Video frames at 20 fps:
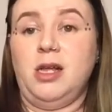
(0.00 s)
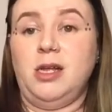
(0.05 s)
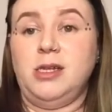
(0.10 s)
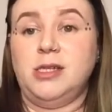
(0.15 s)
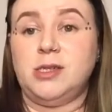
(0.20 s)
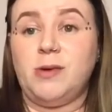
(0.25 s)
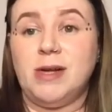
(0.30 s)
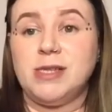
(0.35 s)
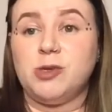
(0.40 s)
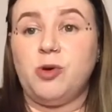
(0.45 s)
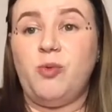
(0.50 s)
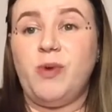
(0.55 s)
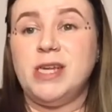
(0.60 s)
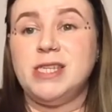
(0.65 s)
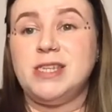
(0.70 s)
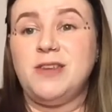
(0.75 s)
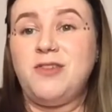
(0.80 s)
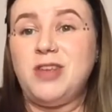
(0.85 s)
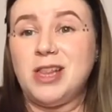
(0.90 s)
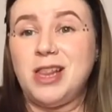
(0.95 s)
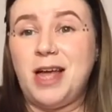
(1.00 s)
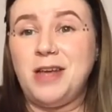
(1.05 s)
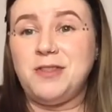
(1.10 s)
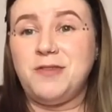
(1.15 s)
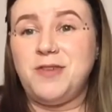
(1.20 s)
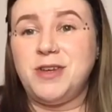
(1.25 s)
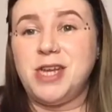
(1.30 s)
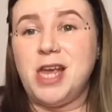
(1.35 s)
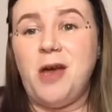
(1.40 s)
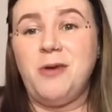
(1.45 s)
So as always, if you like the
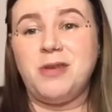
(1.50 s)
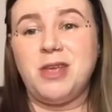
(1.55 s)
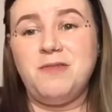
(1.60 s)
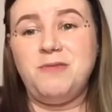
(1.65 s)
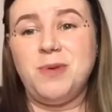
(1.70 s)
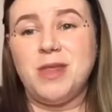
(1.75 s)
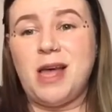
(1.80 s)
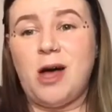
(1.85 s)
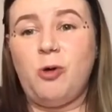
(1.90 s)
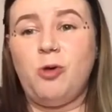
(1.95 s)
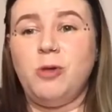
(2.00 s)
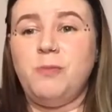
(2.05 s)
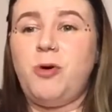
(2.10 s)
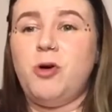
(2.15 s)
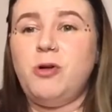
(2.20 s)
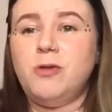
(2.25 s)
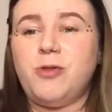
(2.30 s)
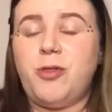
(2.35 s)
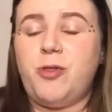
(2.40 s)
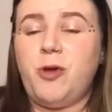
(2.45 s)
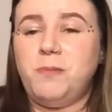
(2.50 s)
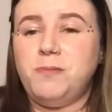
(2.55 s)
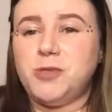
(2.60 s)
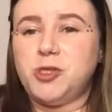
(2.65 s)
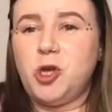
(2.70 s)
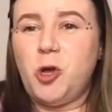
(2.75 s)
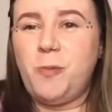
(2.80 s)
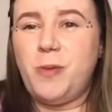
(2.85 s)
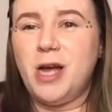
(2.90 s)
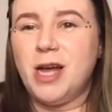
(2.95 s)
video, give me that all-important thumbs
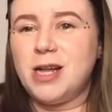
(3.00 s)
up.